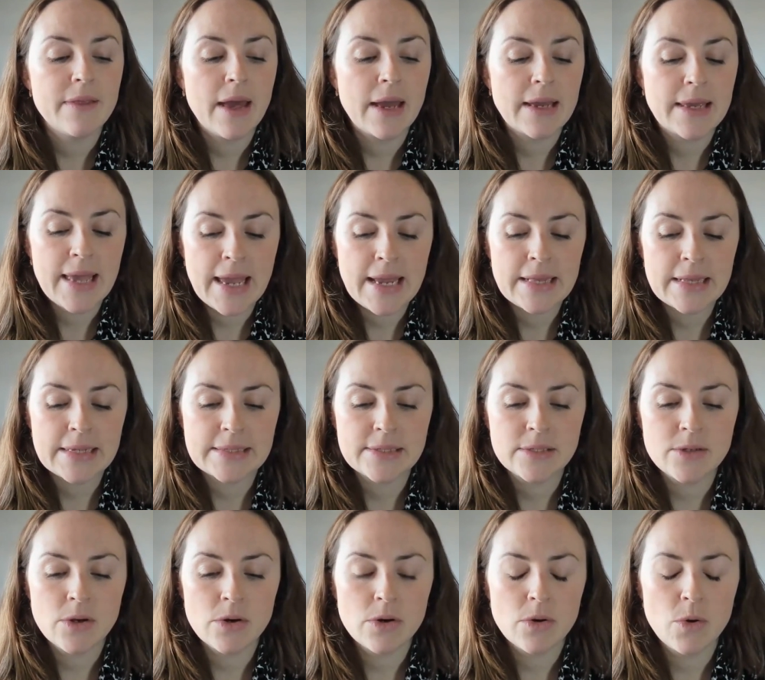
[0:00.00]
Again, that's
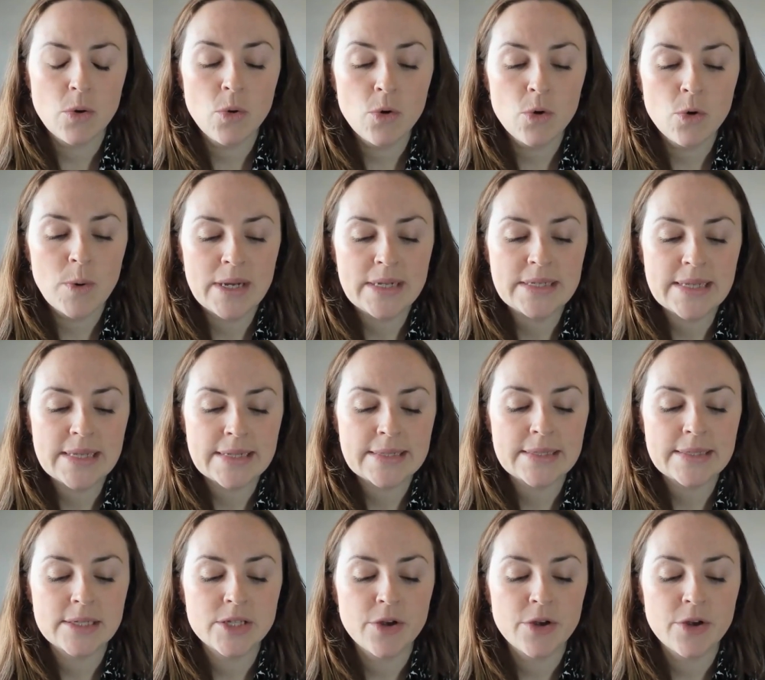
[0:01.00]
not always the answer.